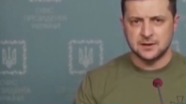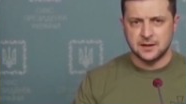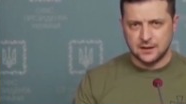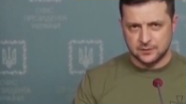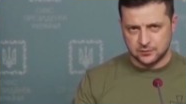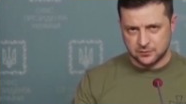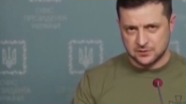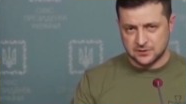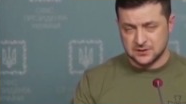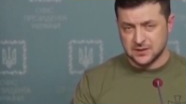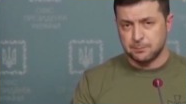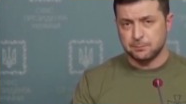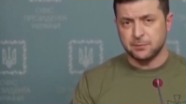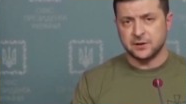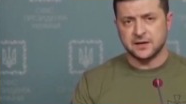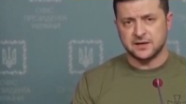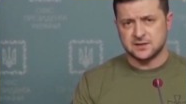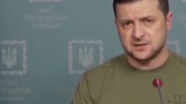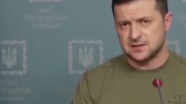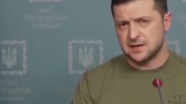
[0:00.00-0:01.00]
the international
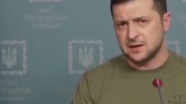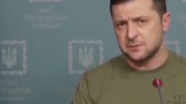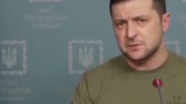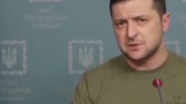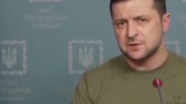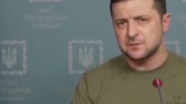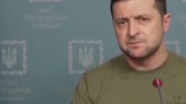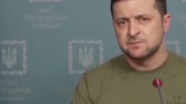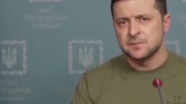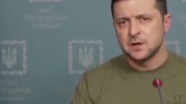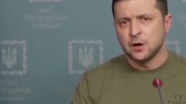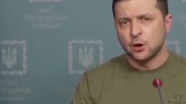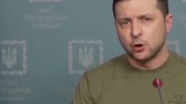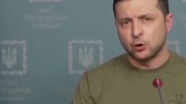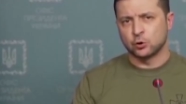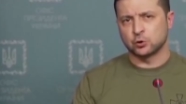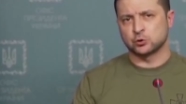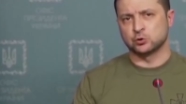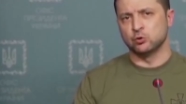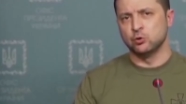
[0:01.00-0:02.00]
scene, Russian
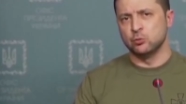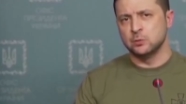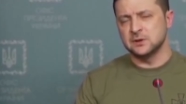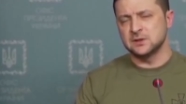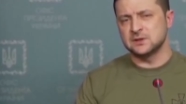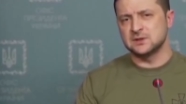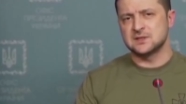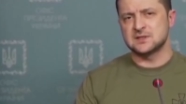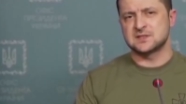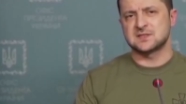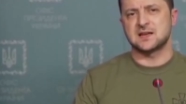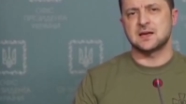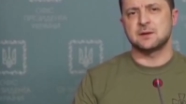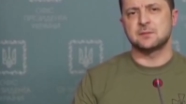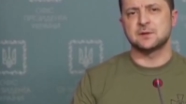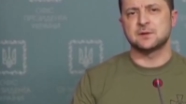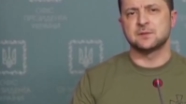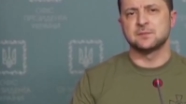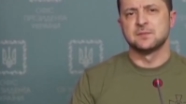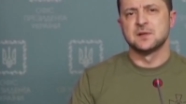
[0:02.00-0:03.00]
announced
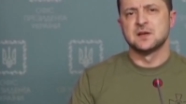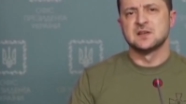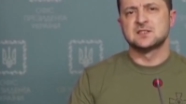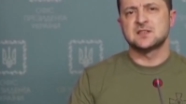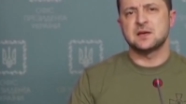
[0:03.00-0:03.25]
ceasefire in uh,